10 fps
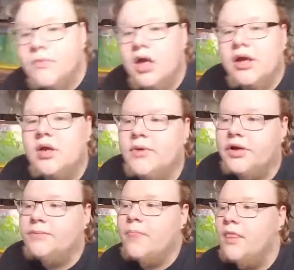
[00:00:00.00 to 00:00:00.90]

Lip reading: Okay, no big deal.